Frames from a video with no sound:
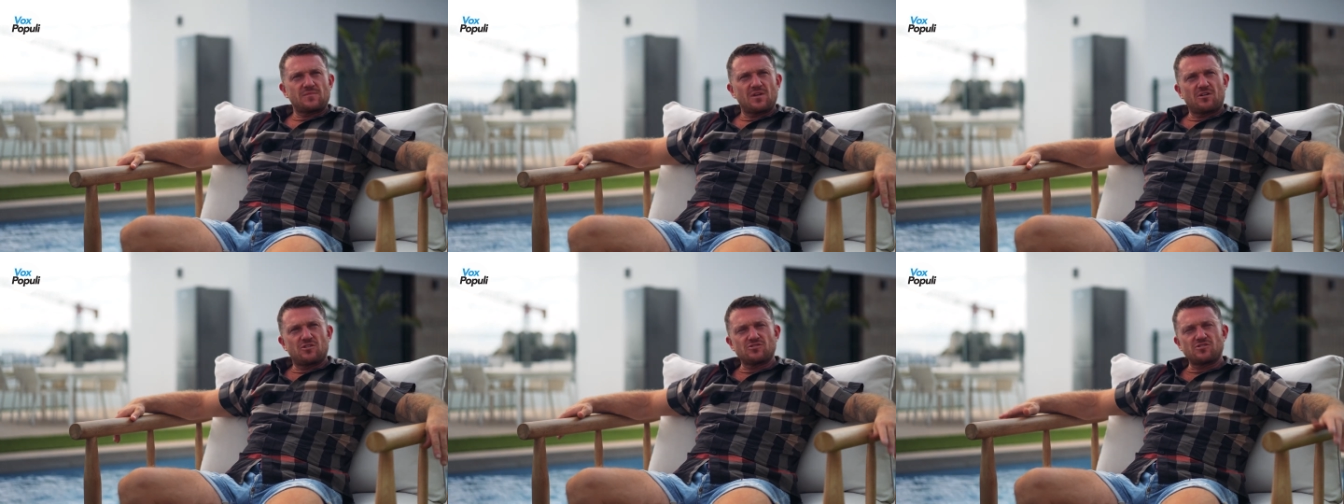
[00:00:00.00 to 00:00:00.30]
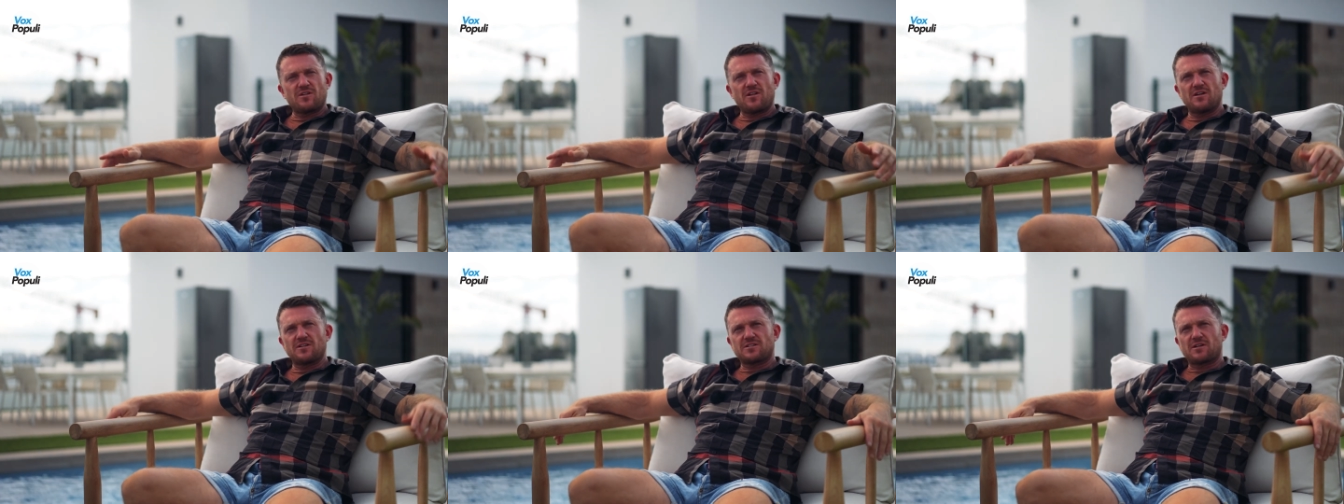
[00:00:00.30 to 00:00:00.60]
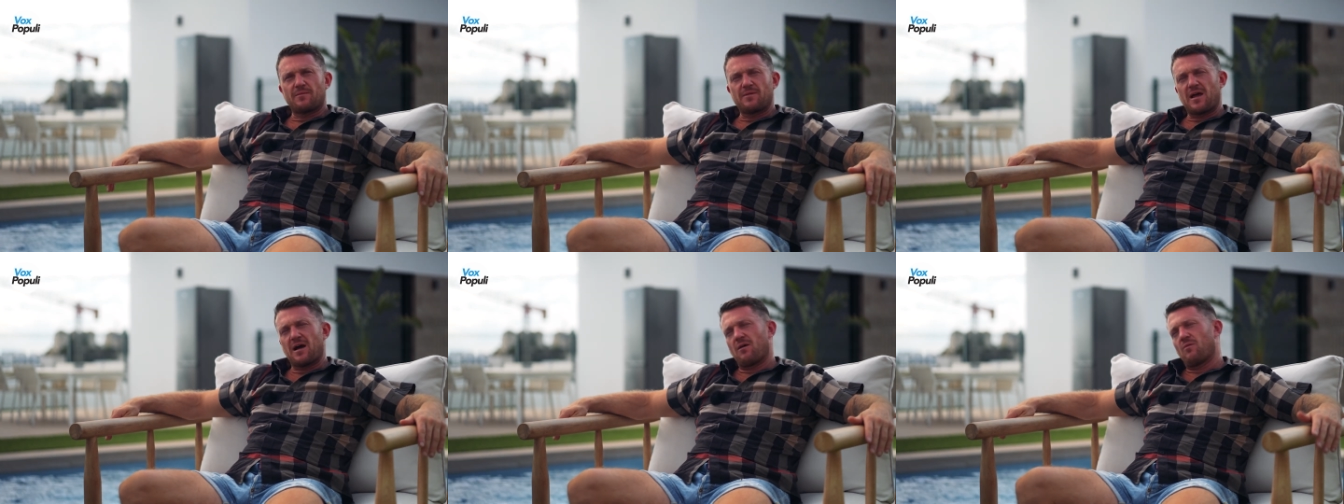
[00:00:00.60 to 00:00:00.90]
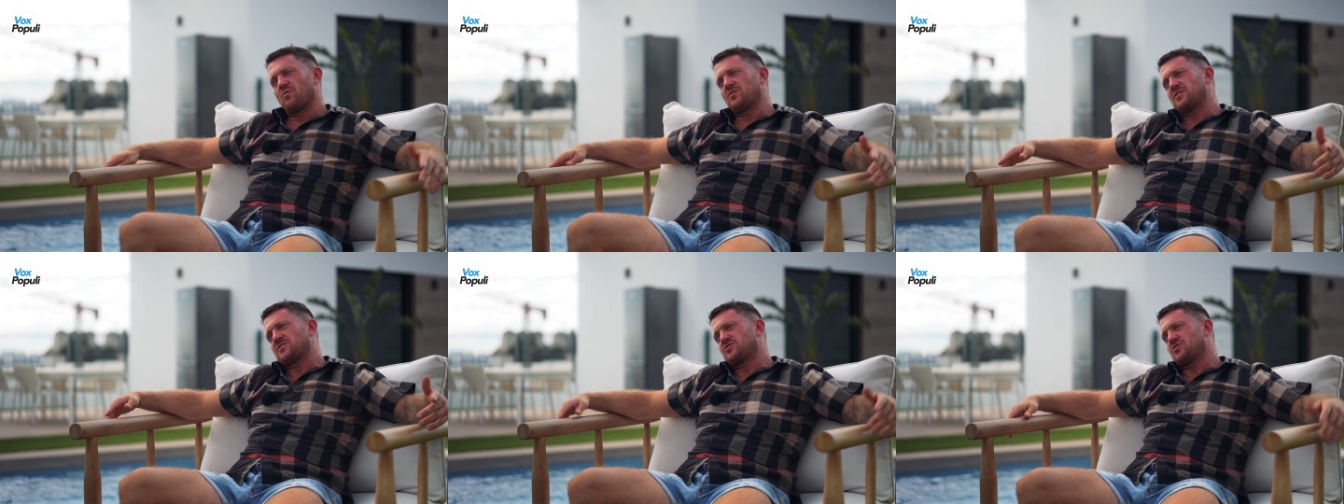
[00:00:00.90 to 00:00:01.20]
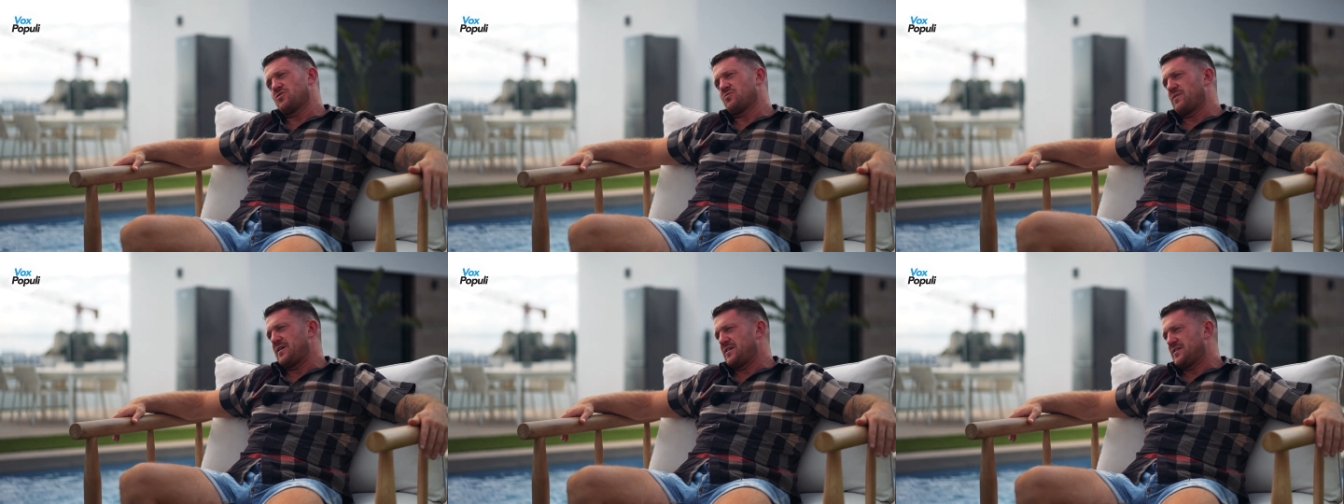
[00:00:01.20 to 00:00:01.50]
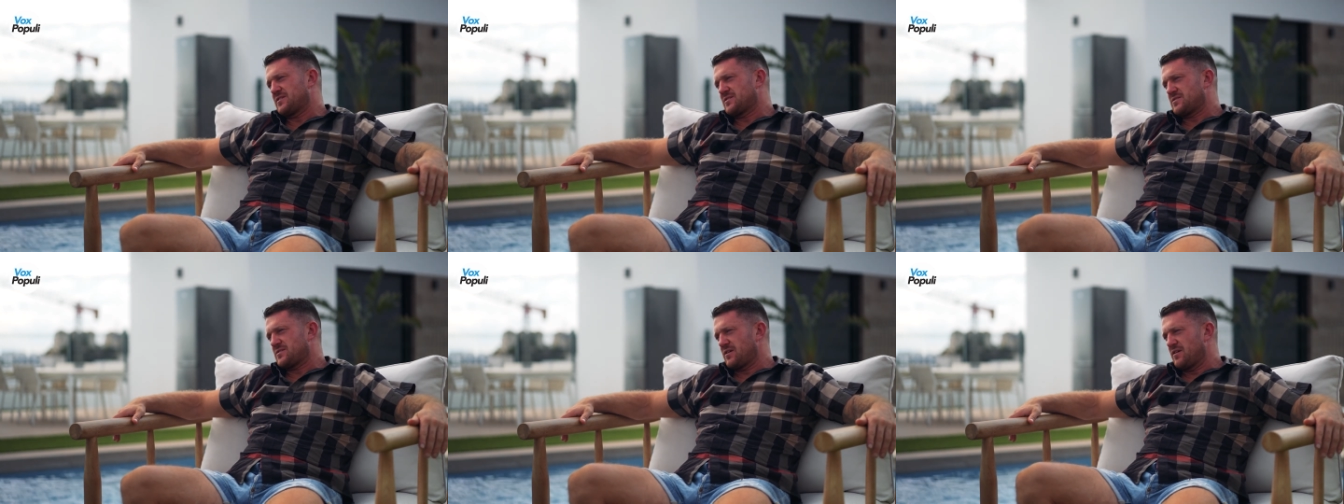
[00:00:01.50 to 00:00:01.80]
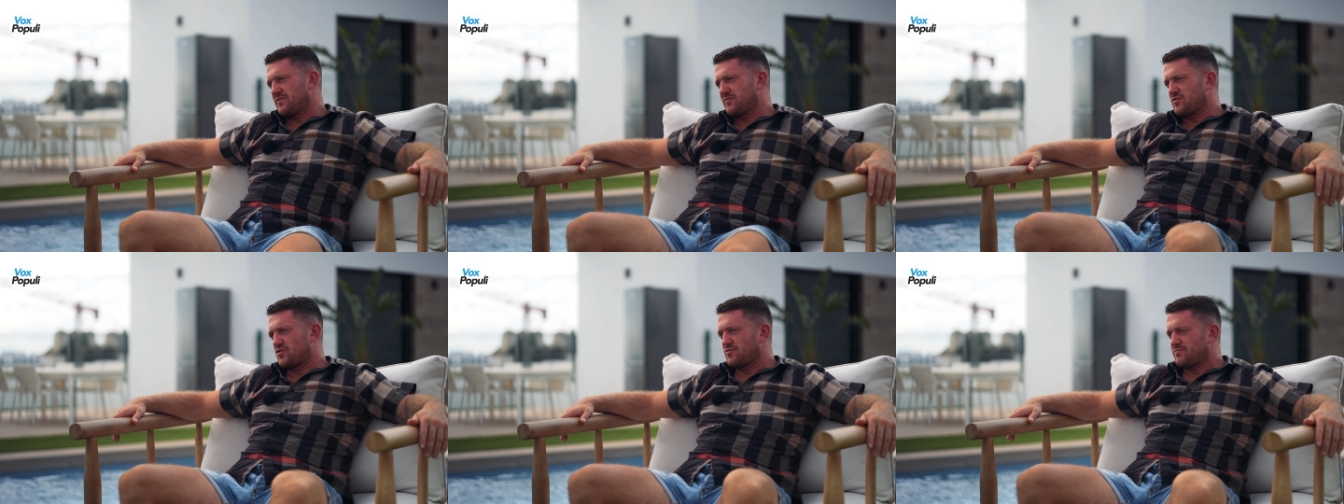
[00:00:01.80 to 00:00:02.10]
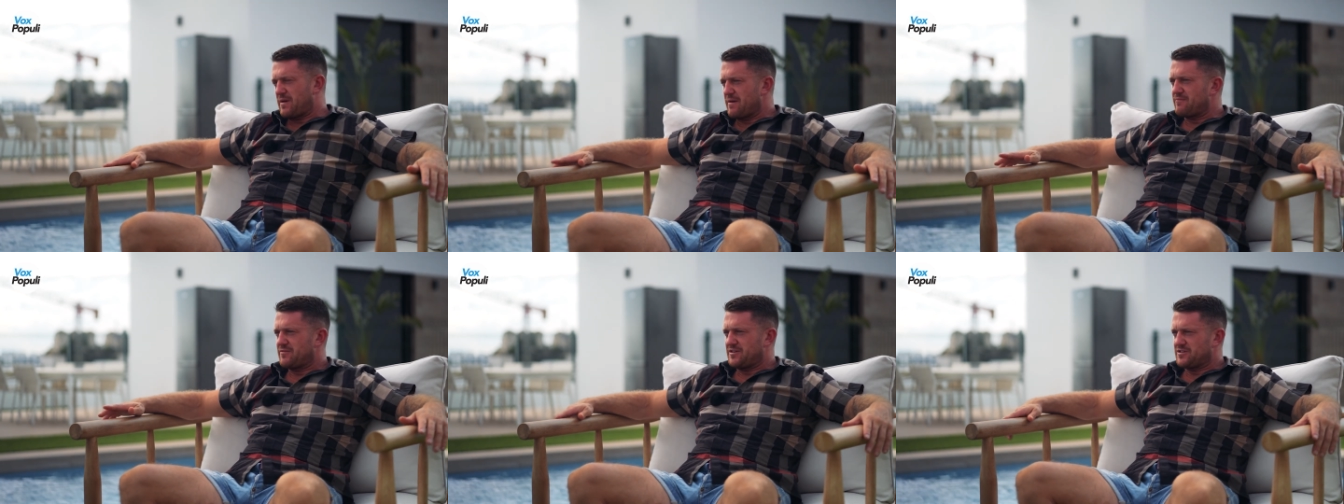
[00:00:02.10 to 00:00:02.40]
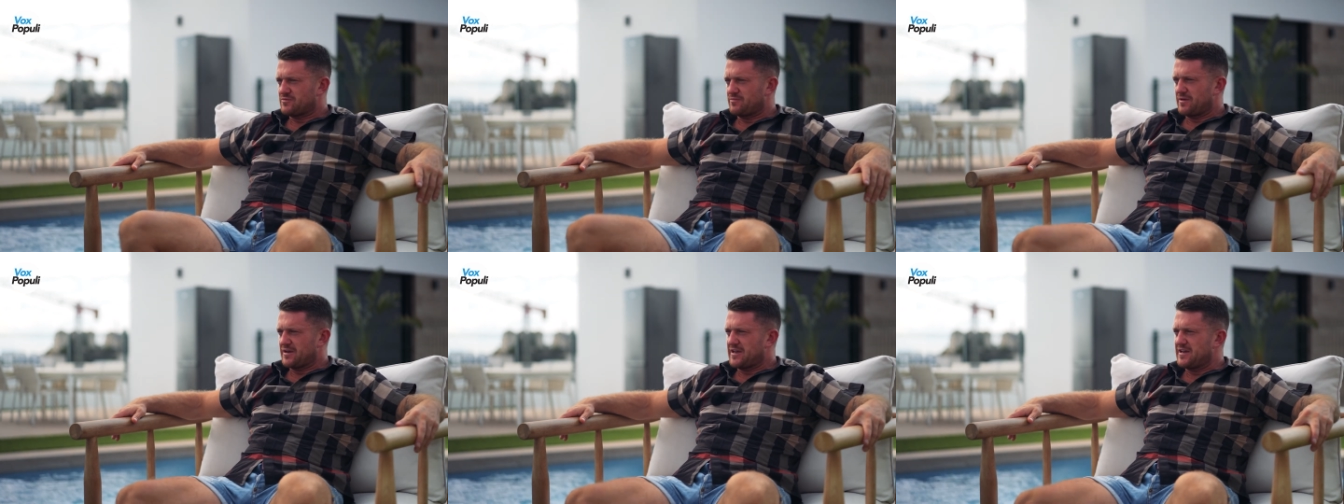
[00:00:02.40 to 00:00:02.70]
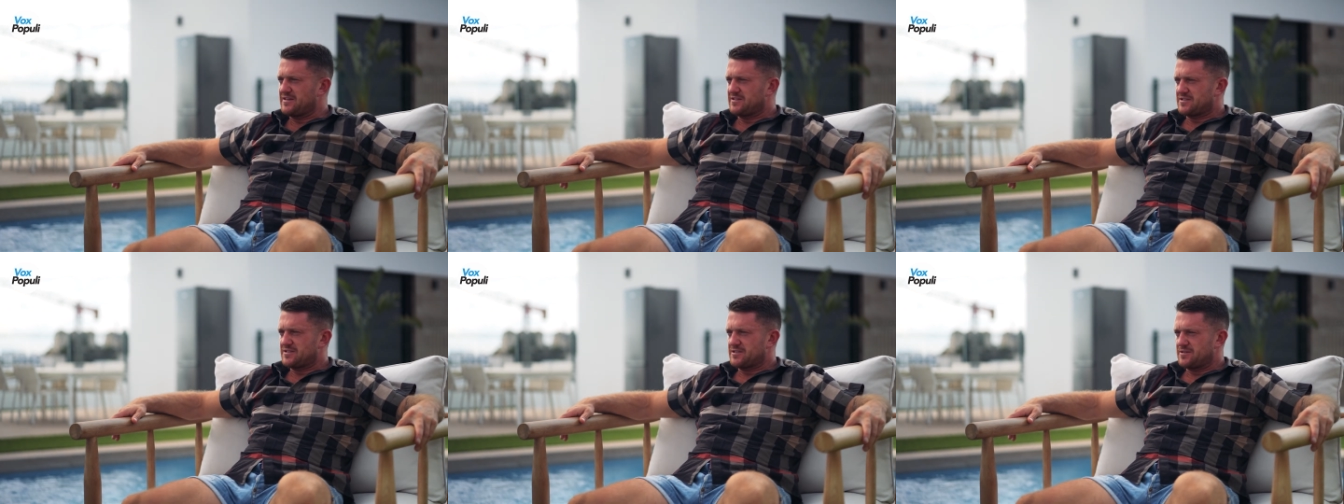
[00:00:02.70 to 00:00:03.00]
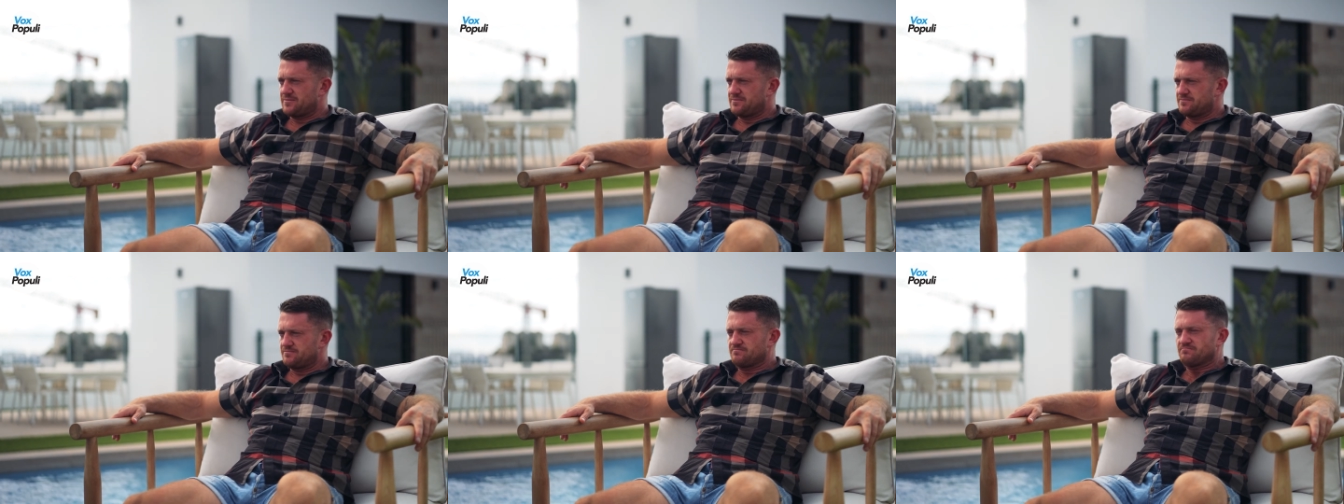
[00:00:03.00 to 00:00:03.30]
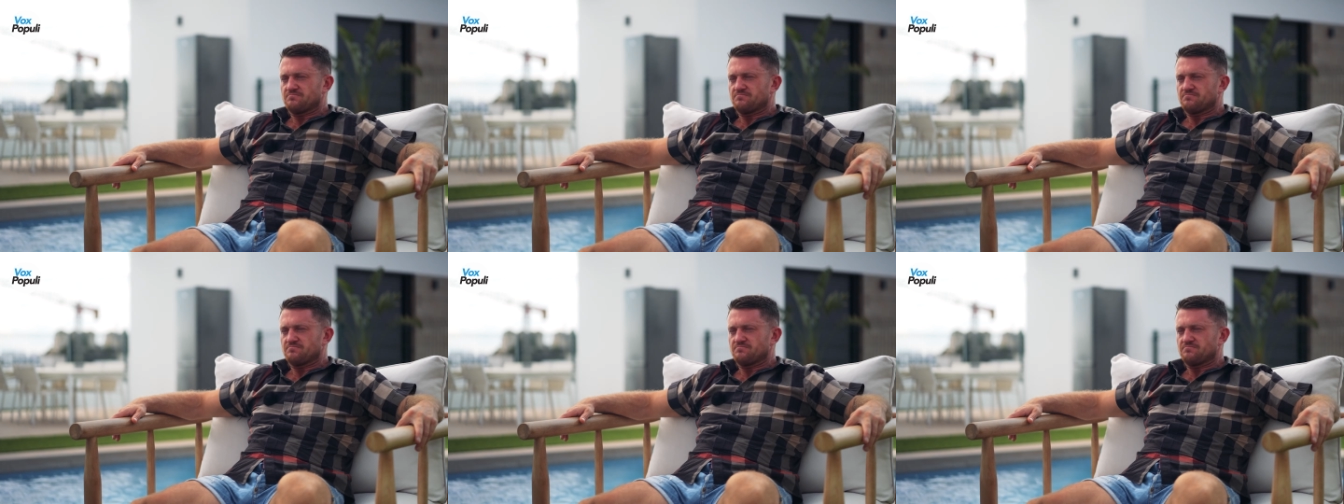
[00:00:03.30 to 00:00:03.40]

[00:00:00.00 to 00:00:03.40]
because I know it's coming out, I wanted 2 weeks of good memories with my kids.